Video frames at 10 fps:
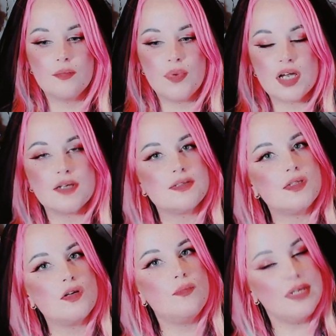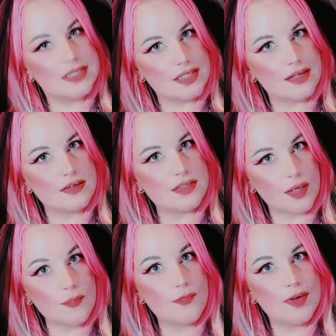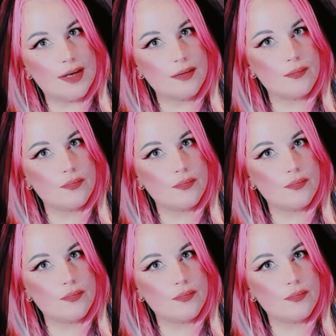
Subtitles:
because they're missing something.